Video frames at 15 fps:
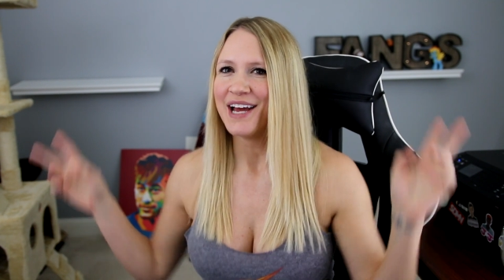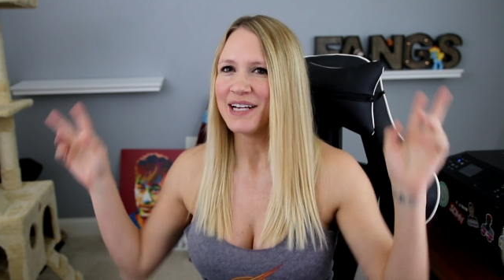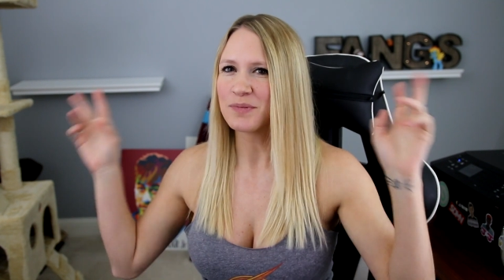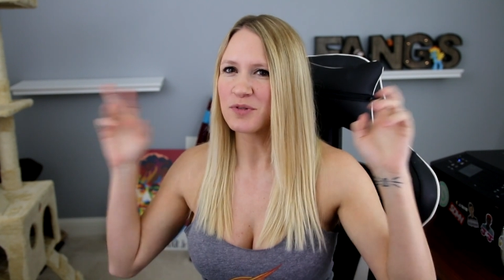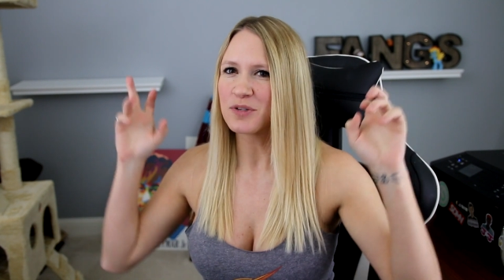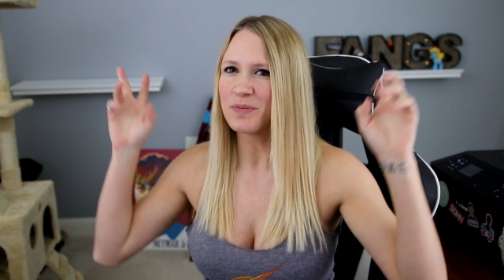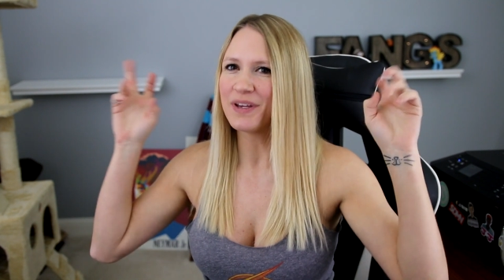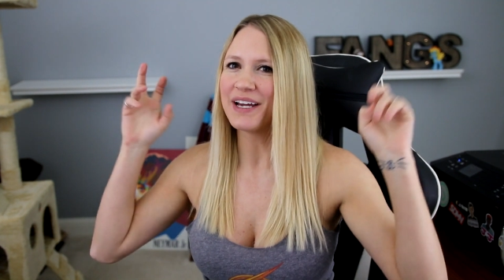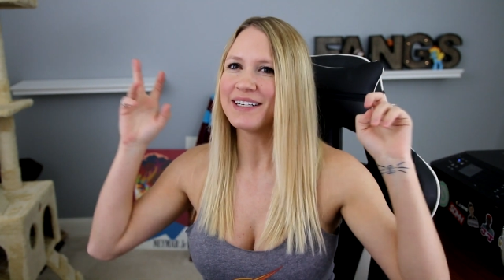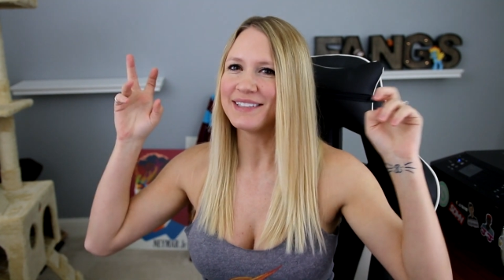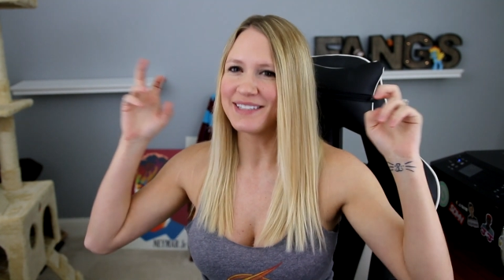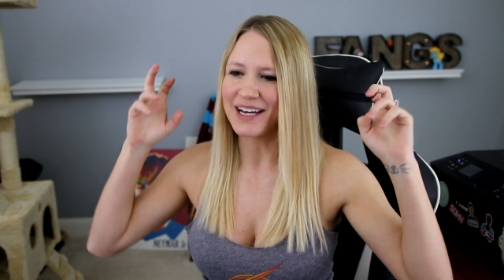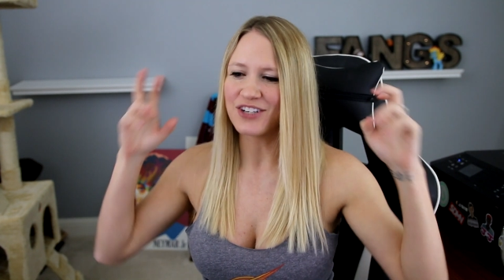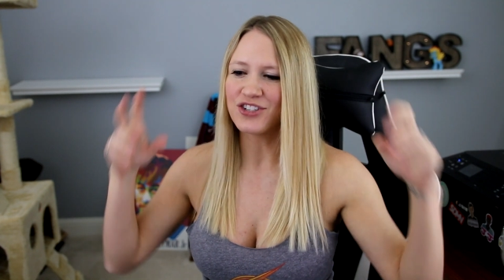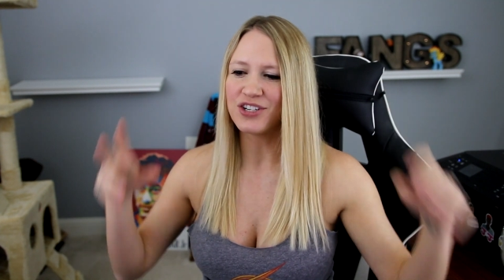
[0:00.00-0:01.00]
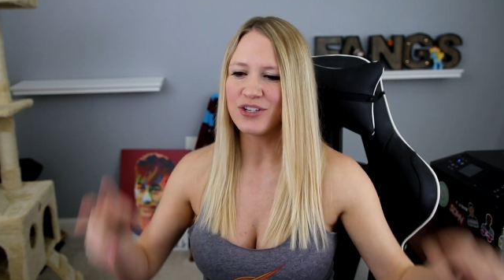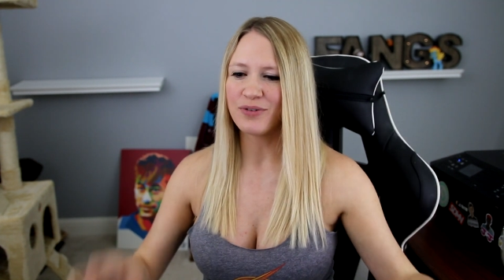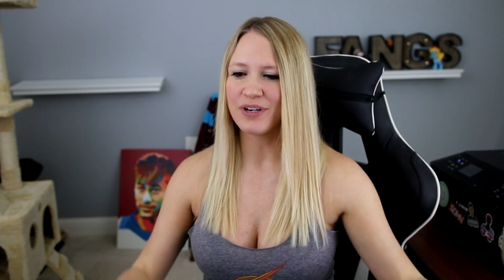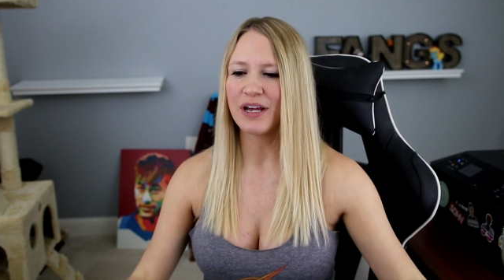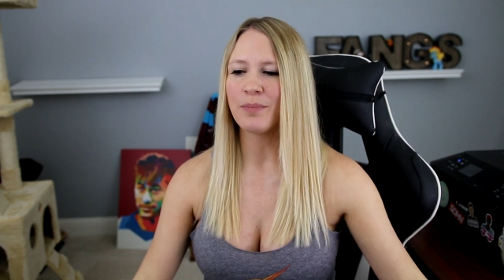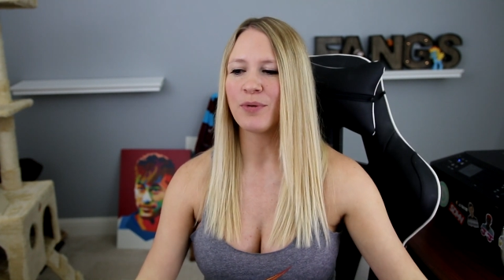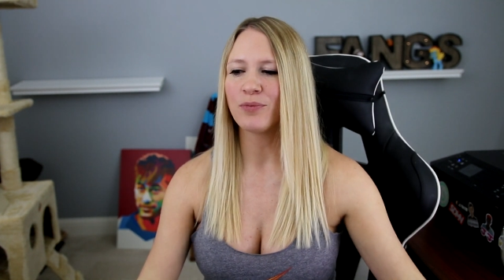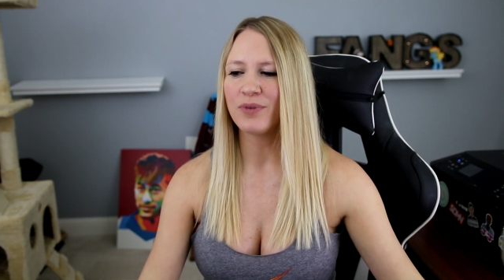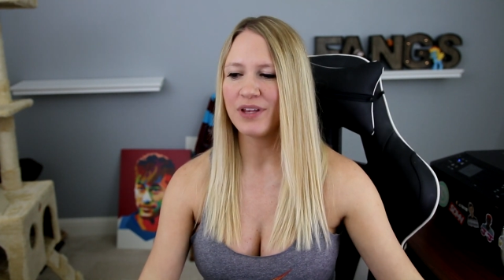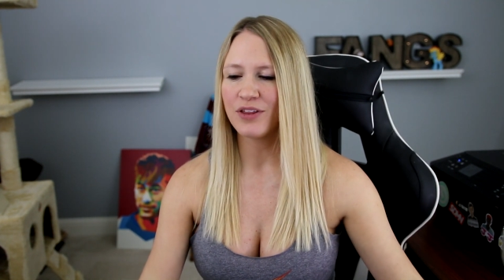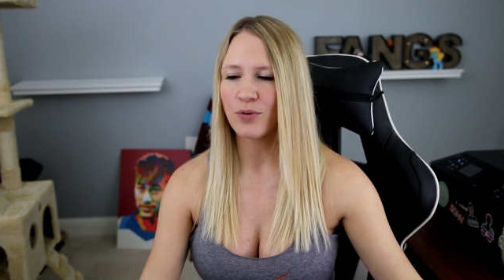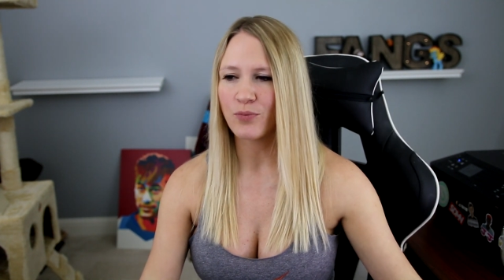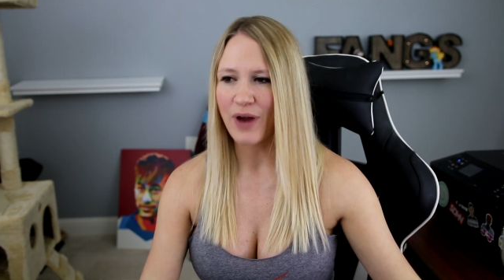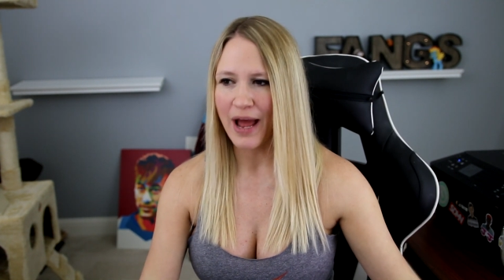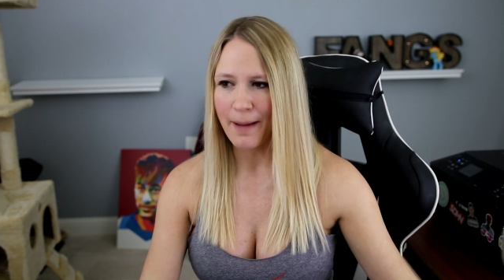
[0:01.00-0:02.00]
It's supposed to be like Deji doing it, but really
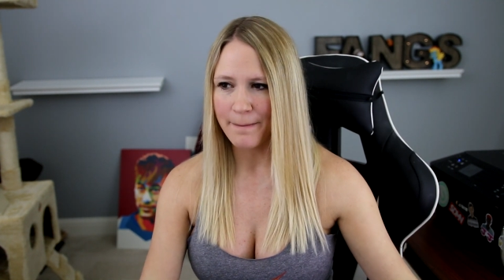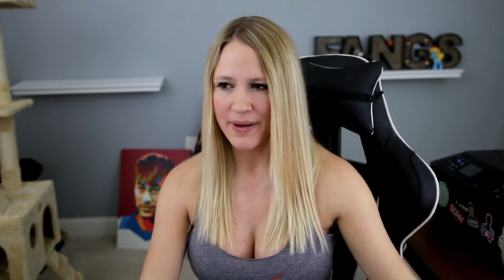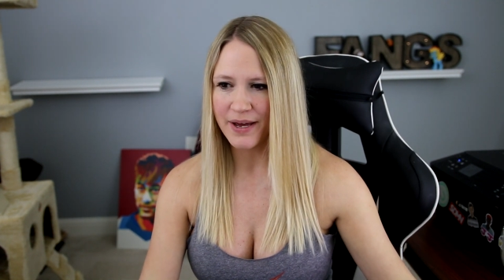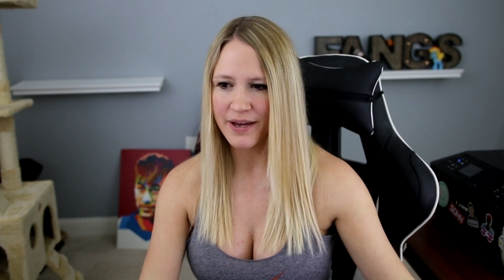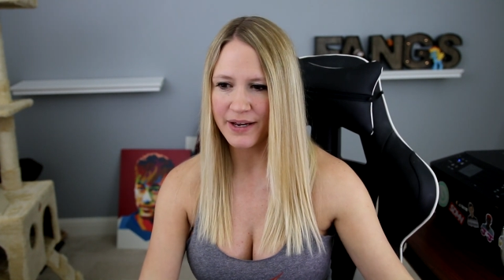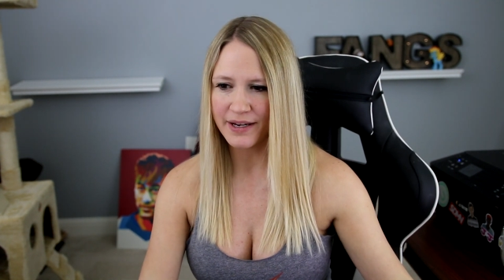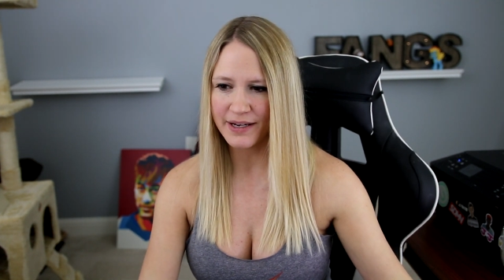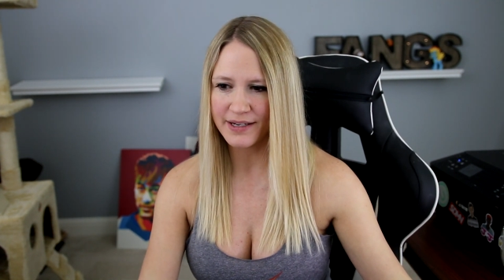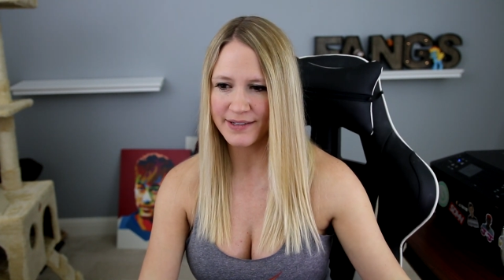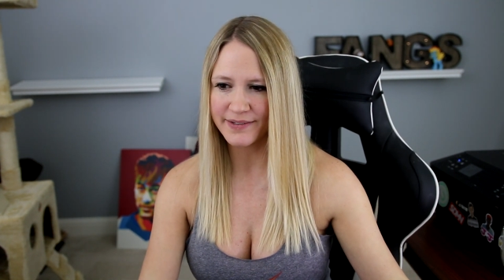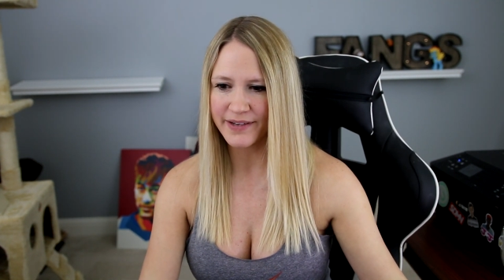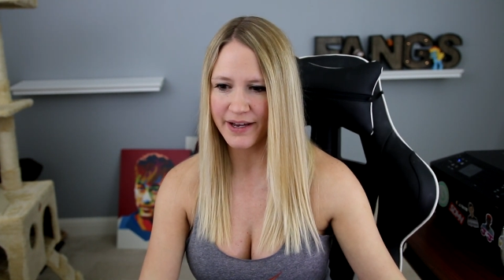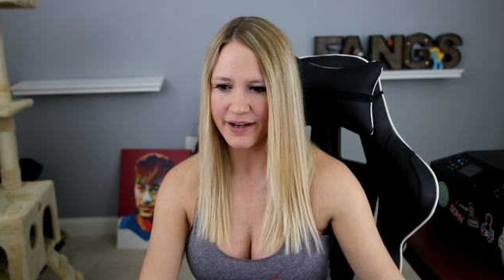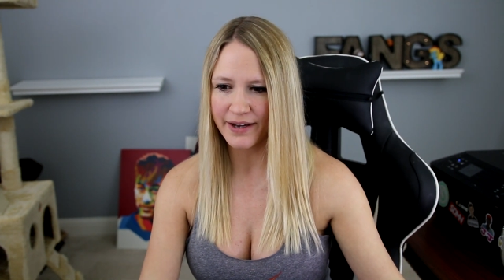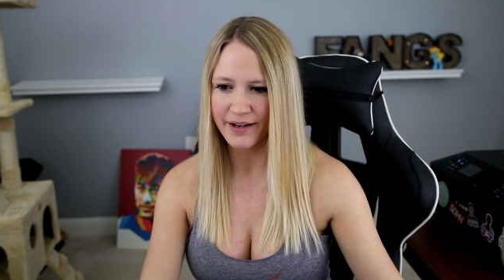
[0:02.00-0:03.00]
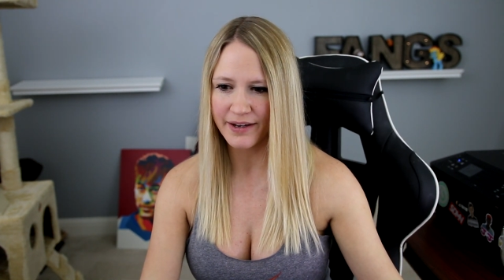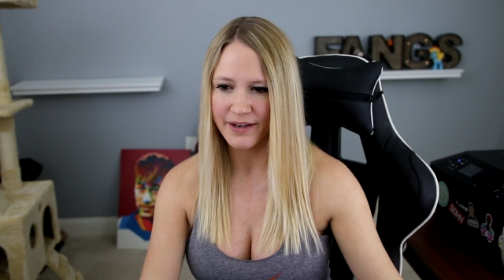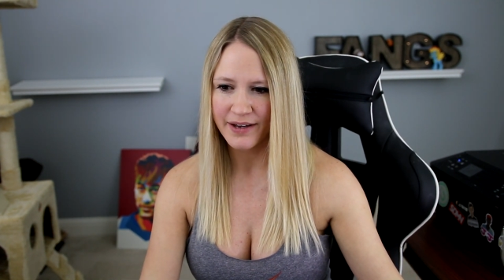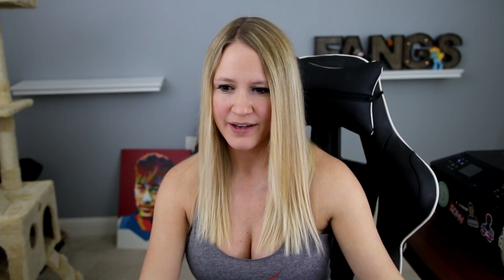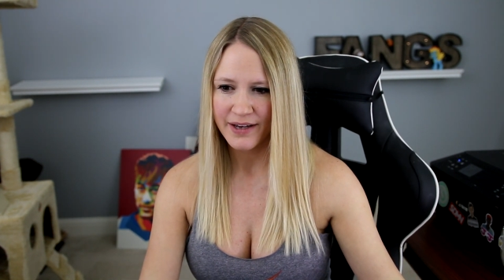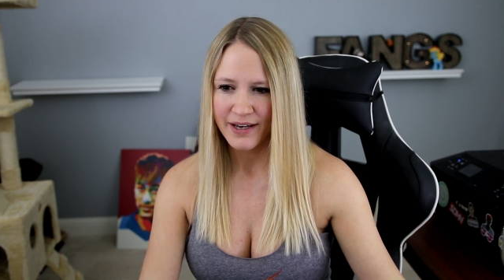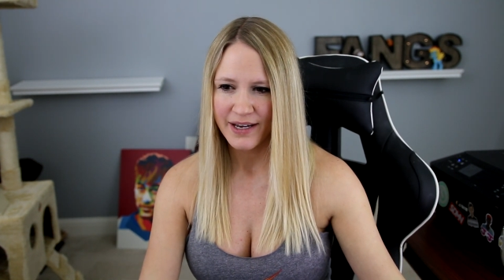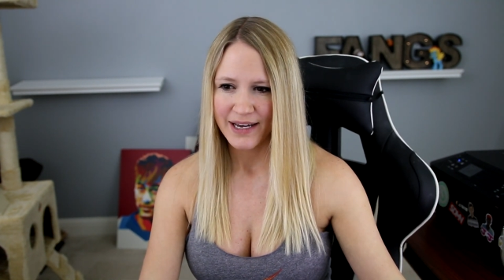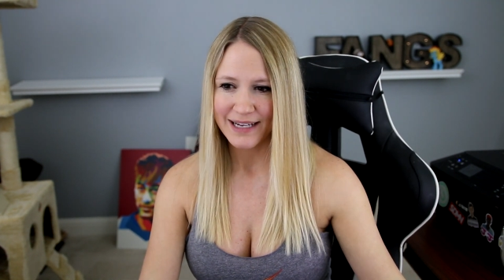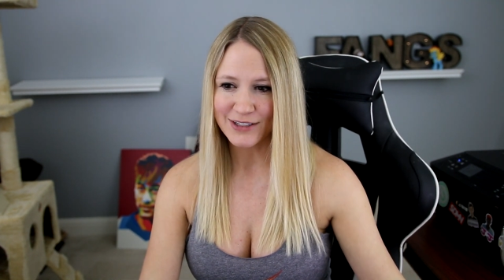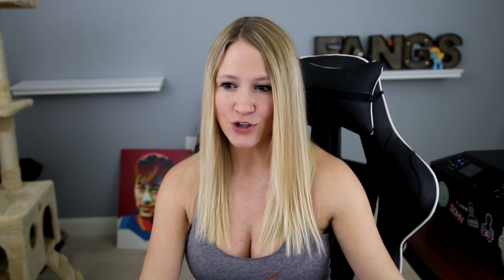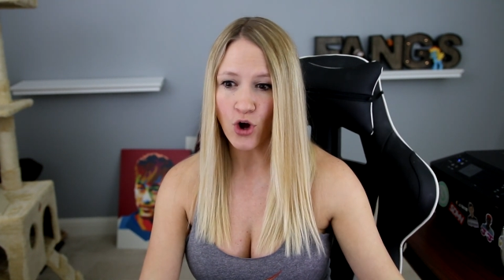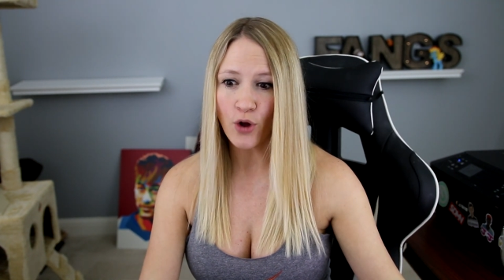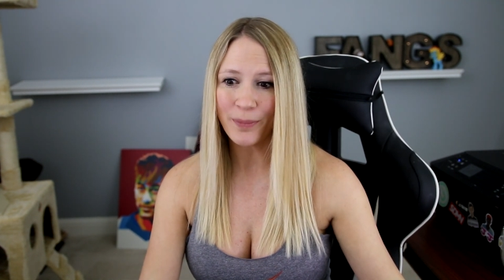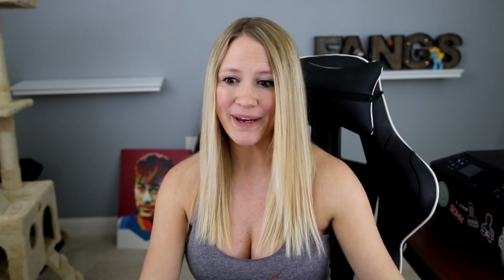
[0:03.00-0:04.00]
the rap is, uh,
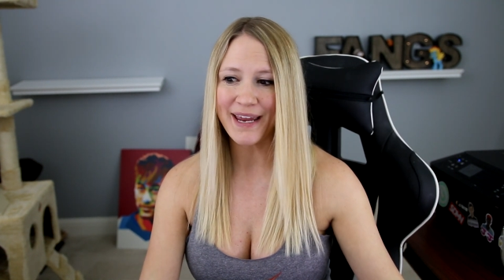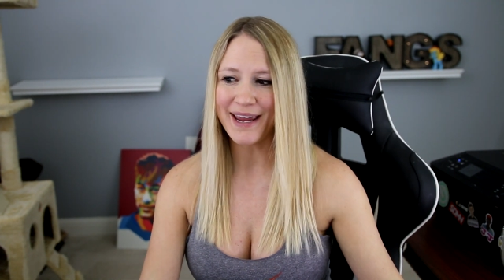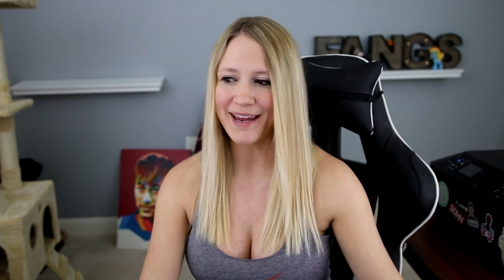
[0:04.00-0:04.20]
it's Call Me